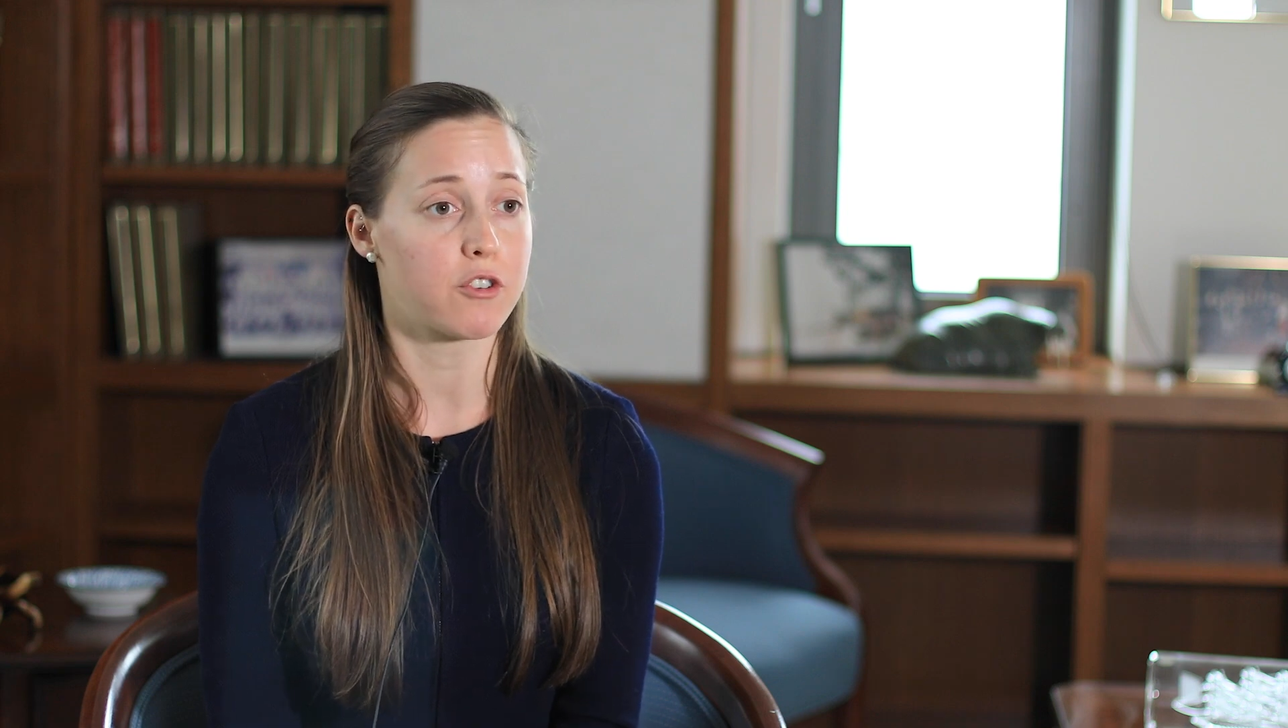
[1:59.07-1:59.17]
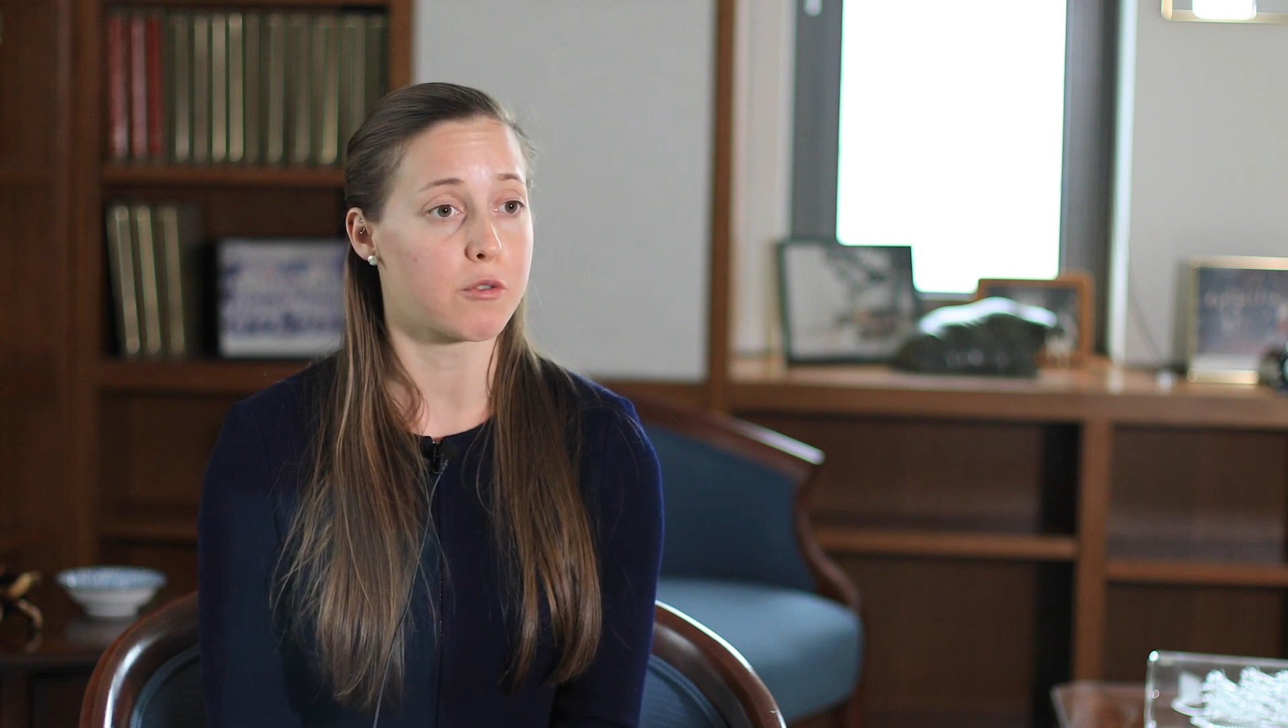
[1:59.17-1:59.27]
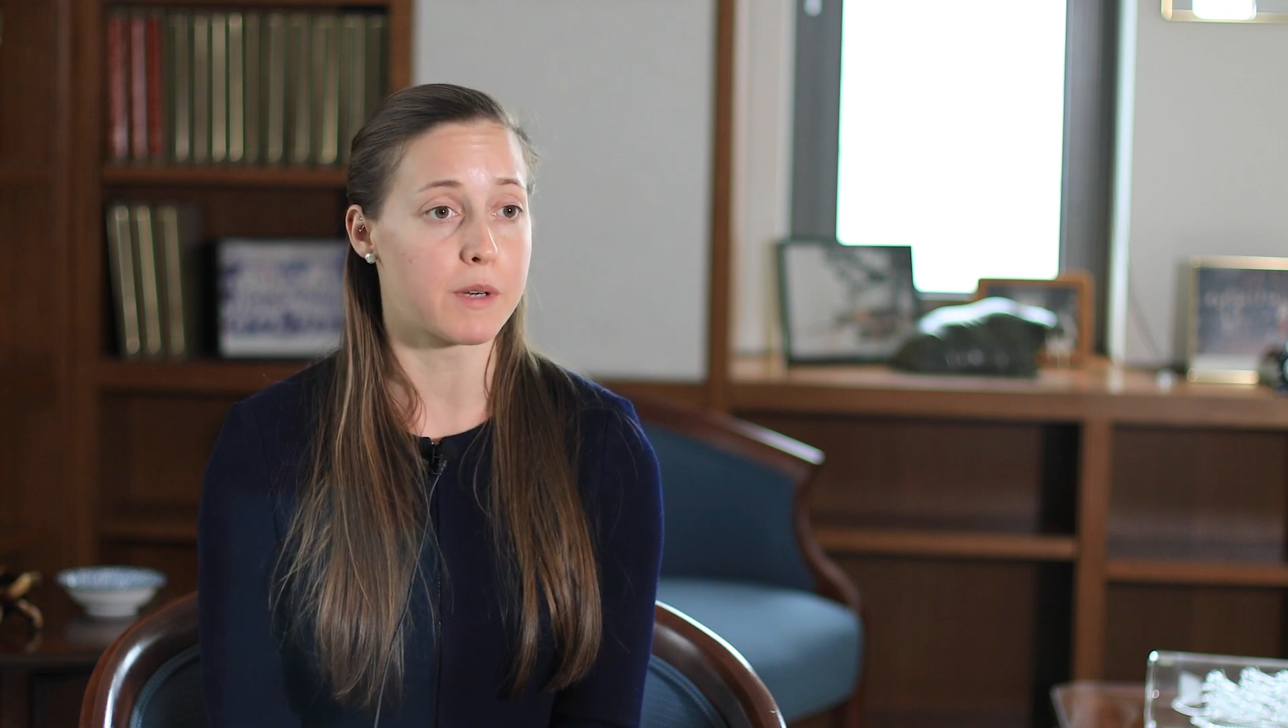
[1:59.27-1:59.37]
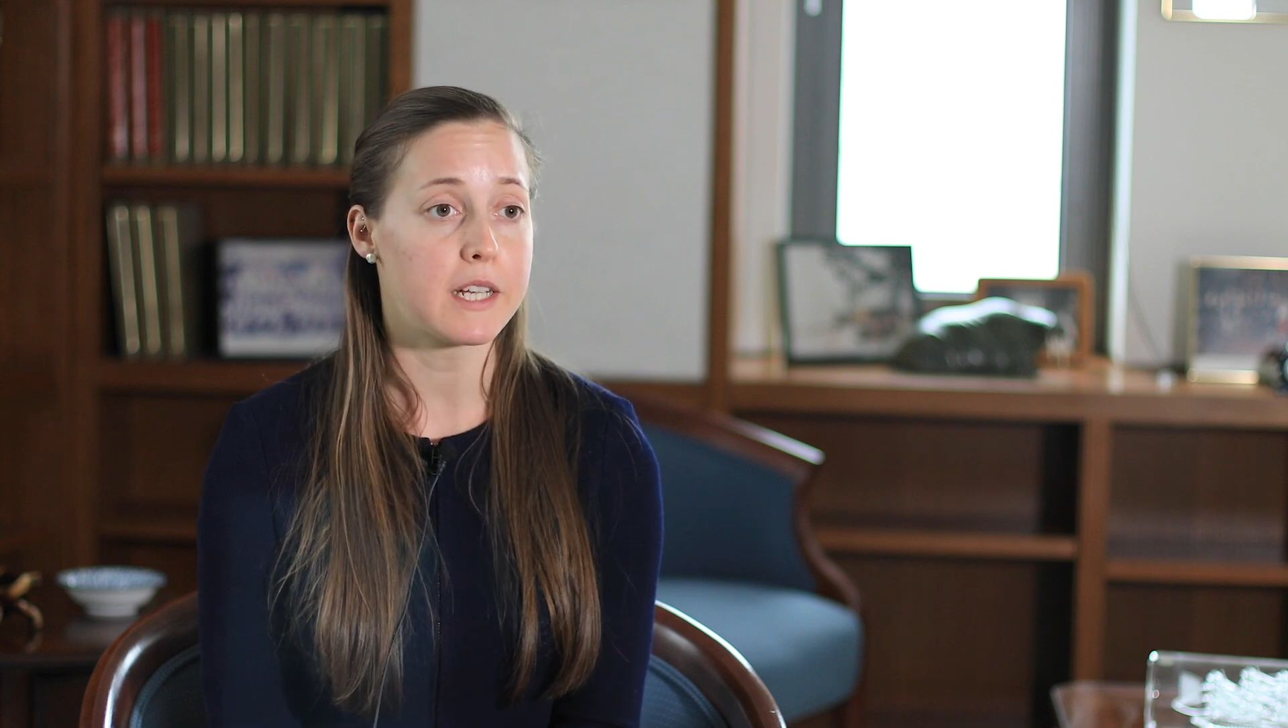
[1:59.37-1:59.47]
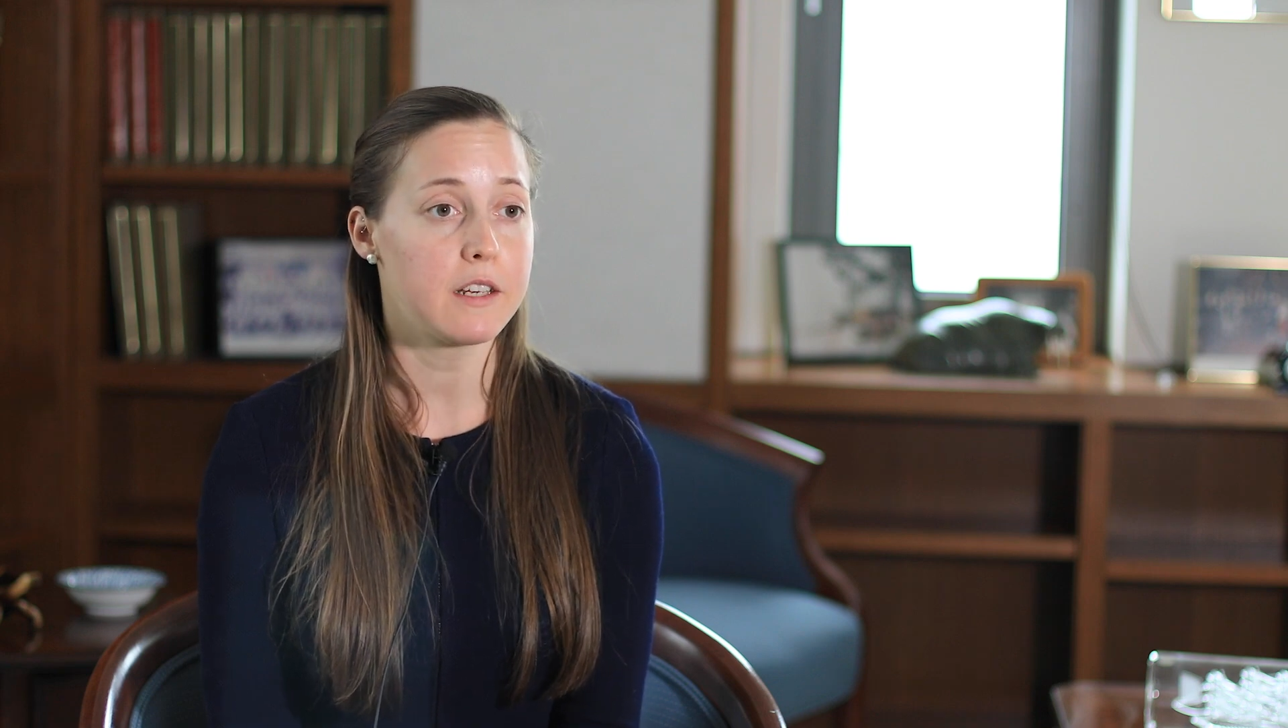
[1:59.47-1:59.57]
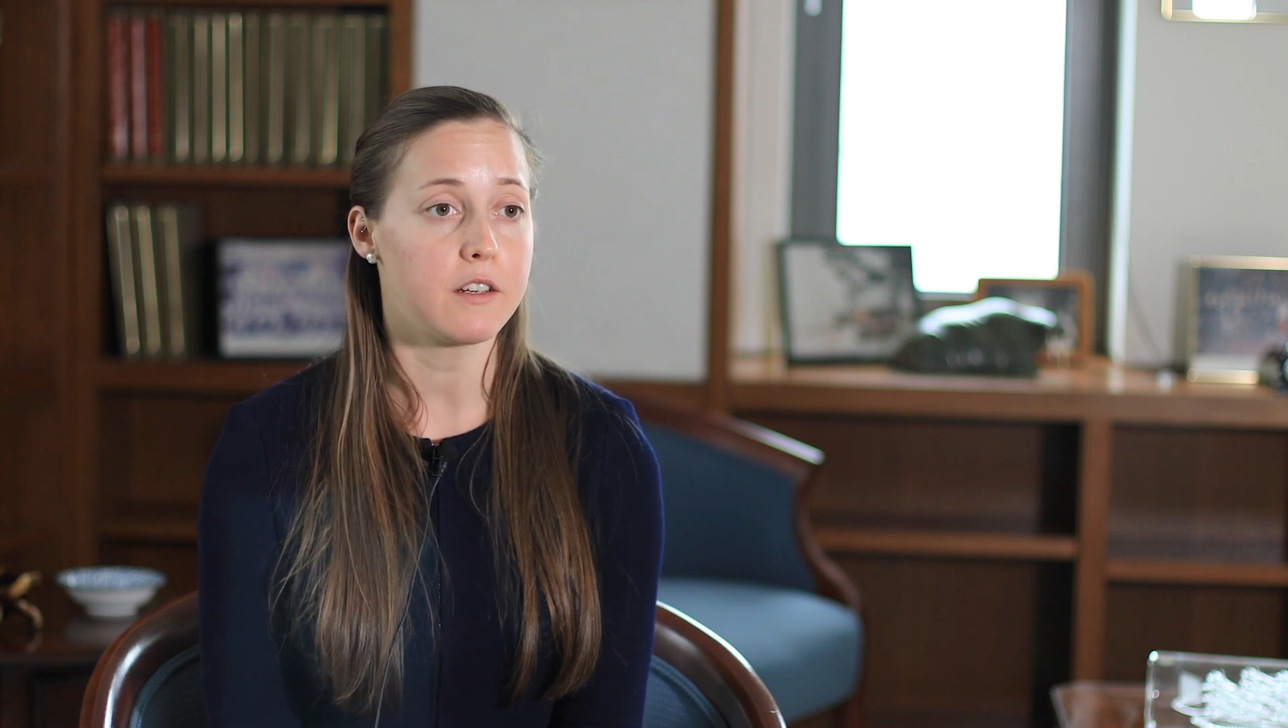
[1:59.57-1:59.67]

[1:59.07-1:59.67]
should read.